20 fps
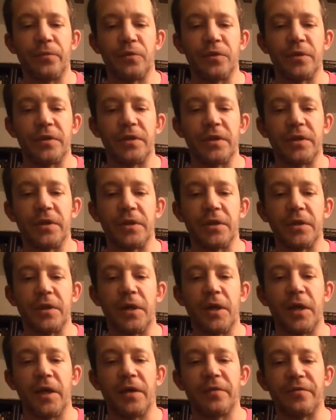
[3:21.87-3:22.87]
we're going to
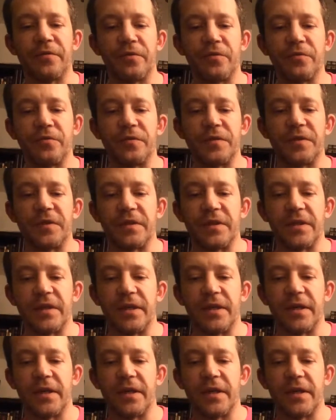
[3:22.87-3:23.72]
call out those,